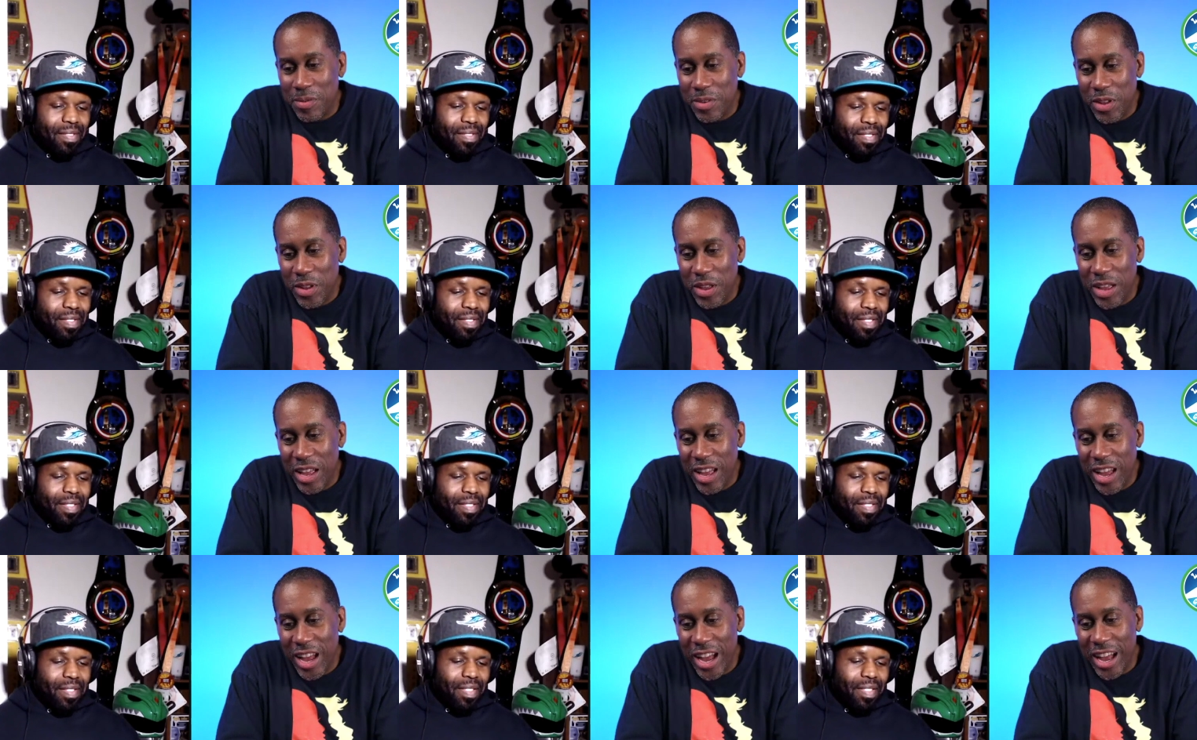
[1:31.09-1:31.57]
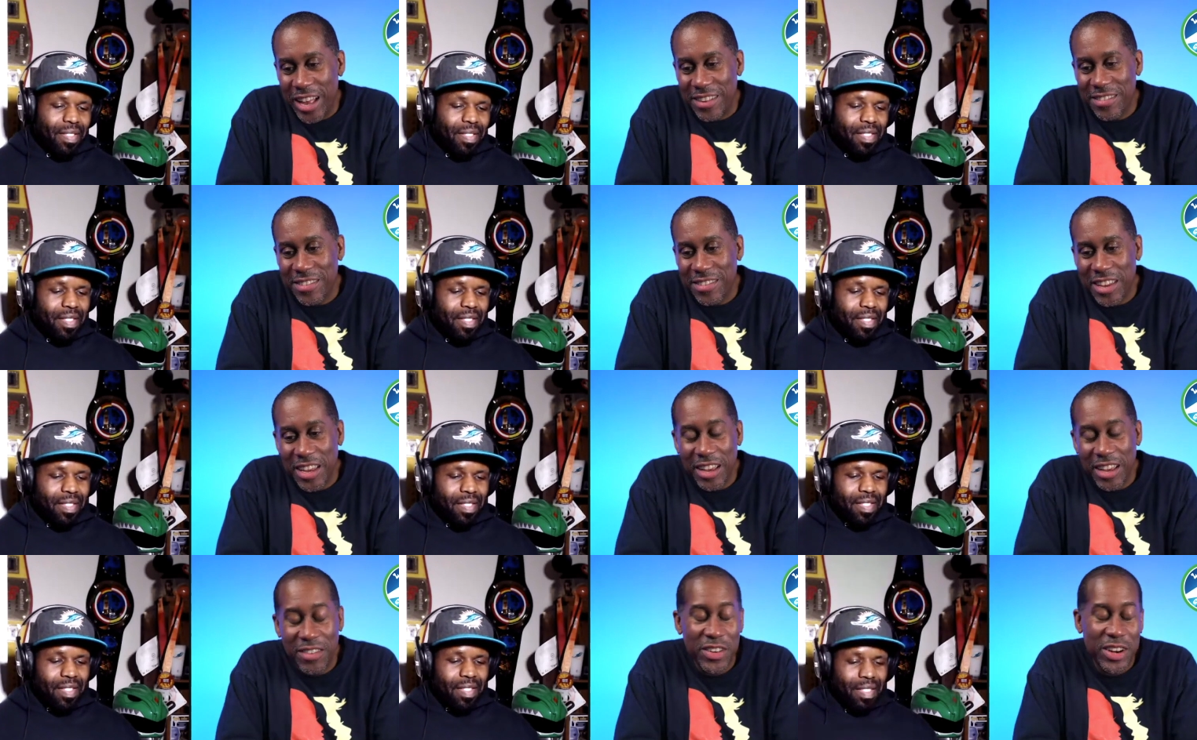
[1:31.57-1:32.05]
Speaker 1: has
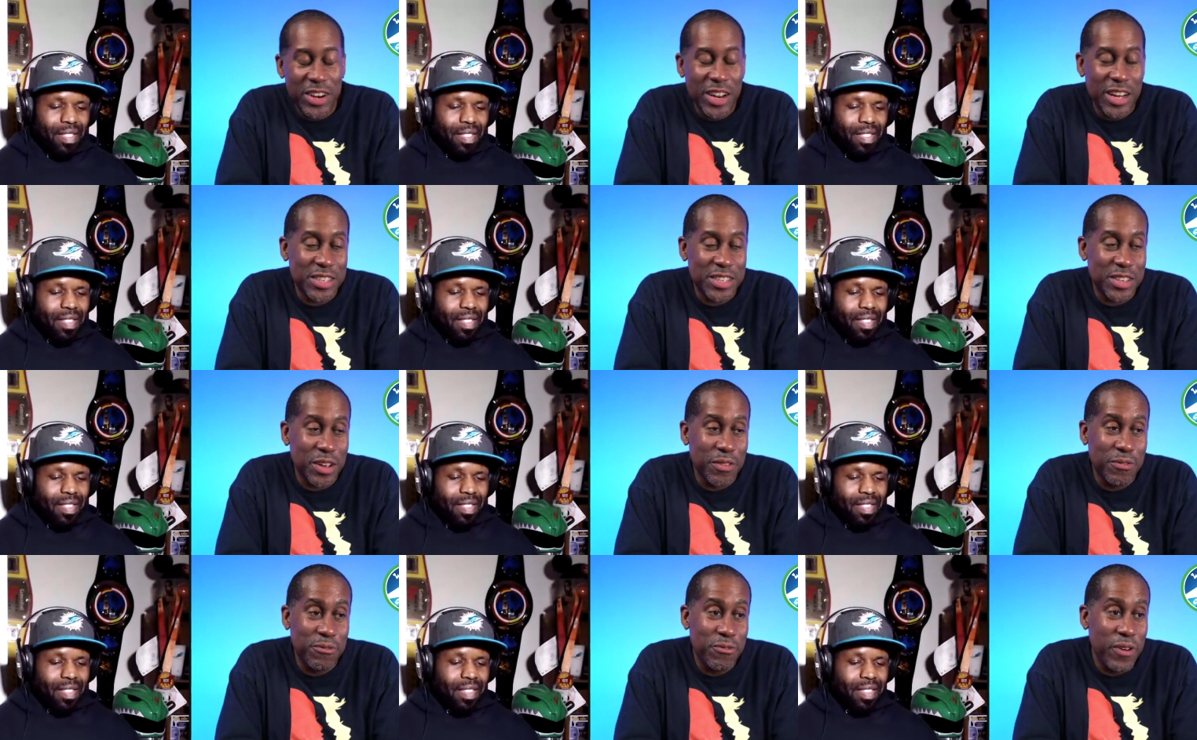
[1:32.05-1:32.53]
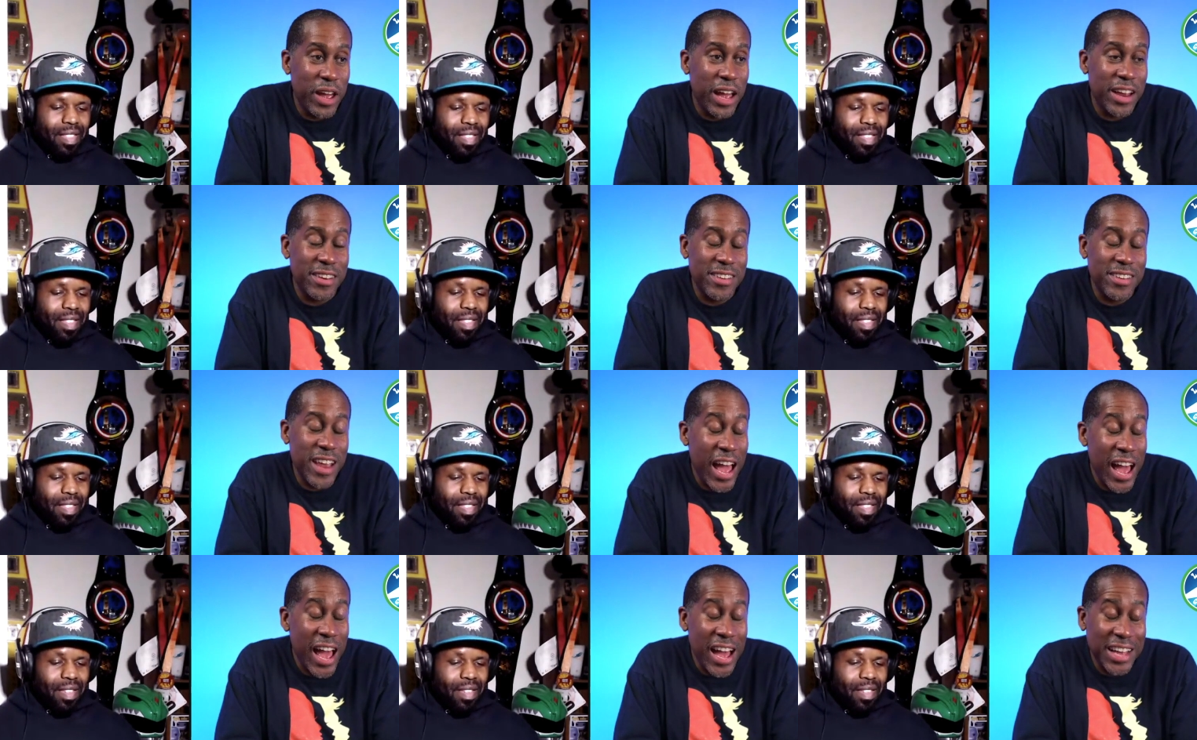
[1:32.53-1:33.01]
given us a
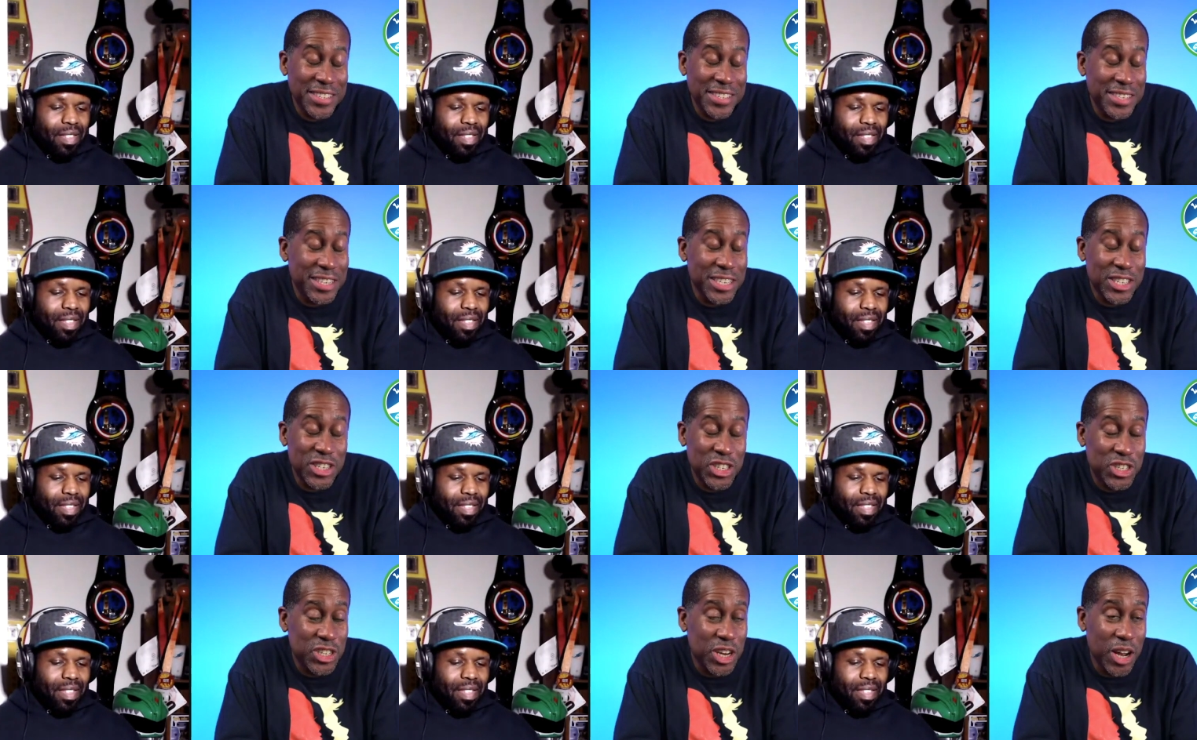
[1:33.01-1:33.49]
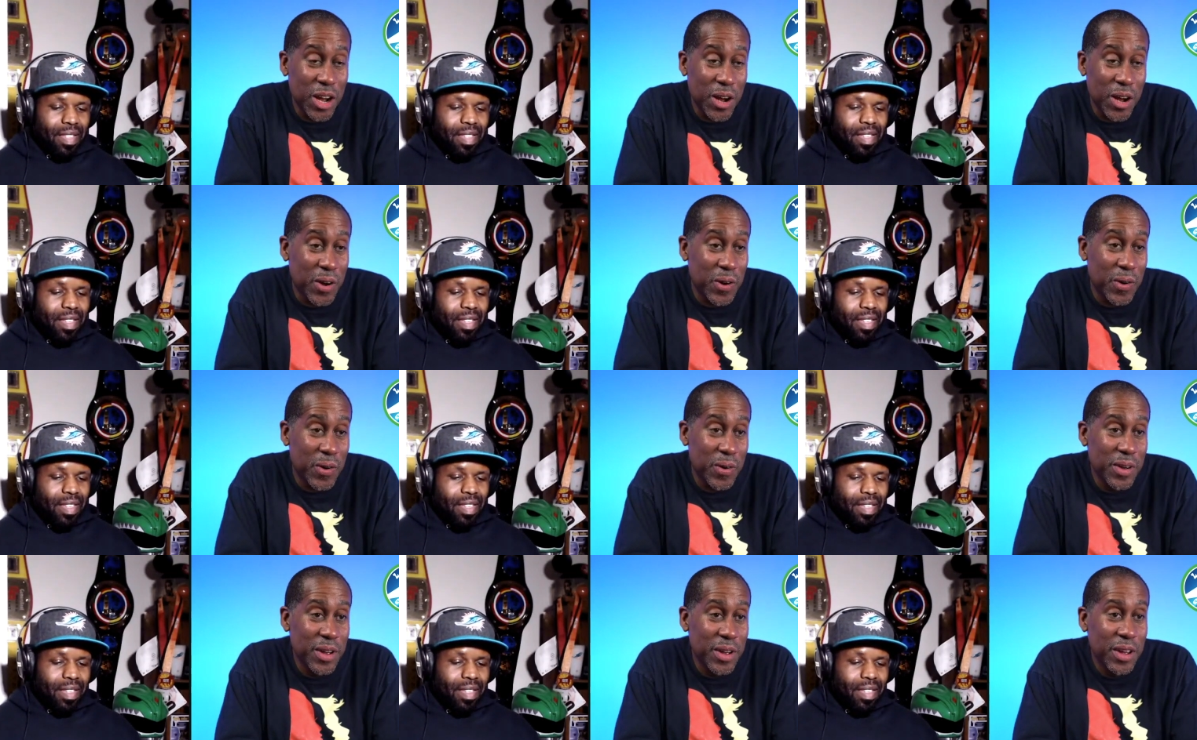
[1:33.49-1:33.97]
fantastic
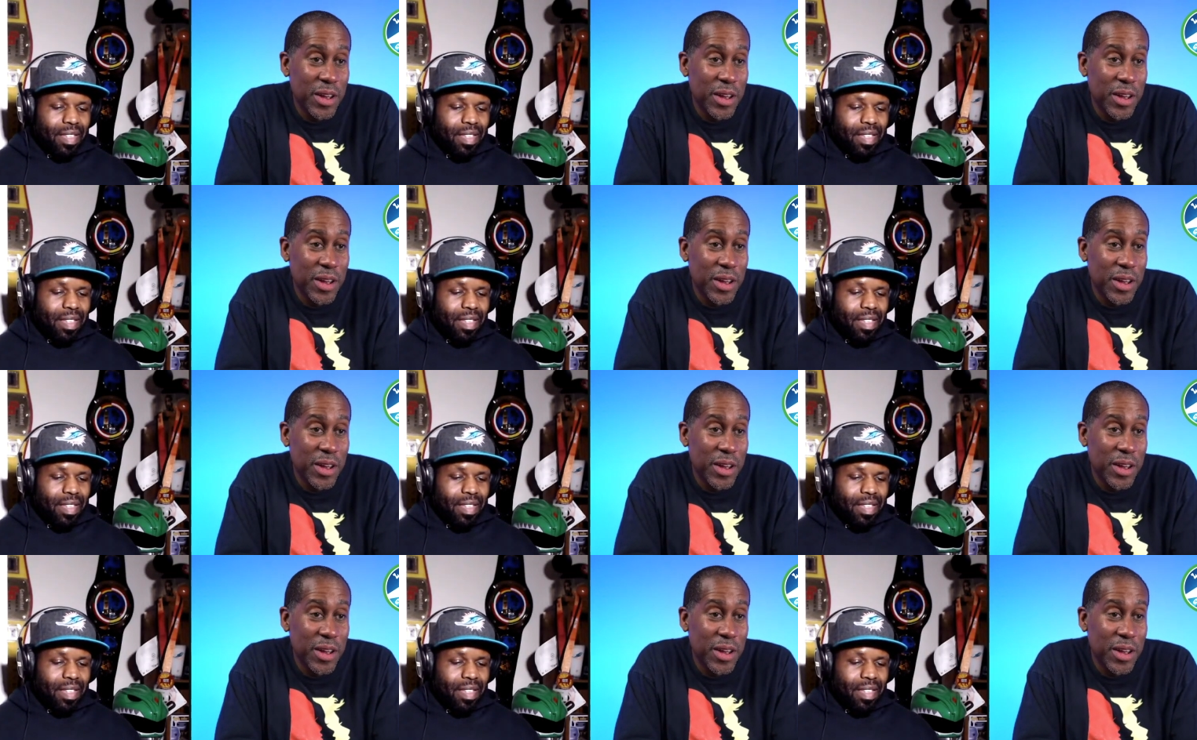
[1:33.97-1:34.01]
show.